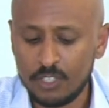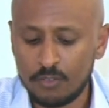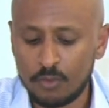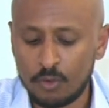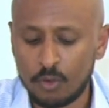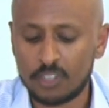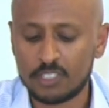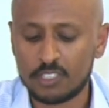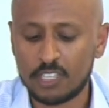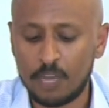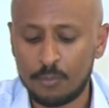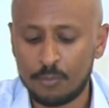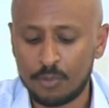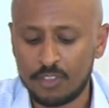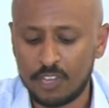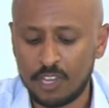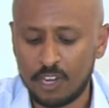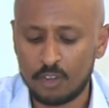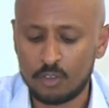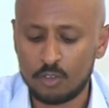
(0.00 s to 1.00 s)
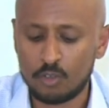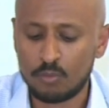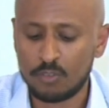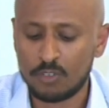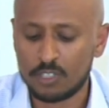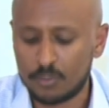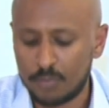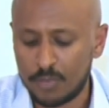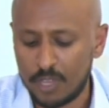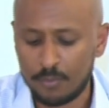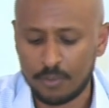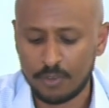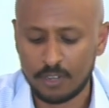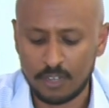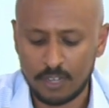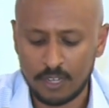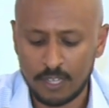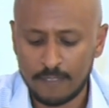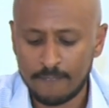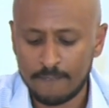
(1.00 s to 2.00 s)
For example, there are numerous people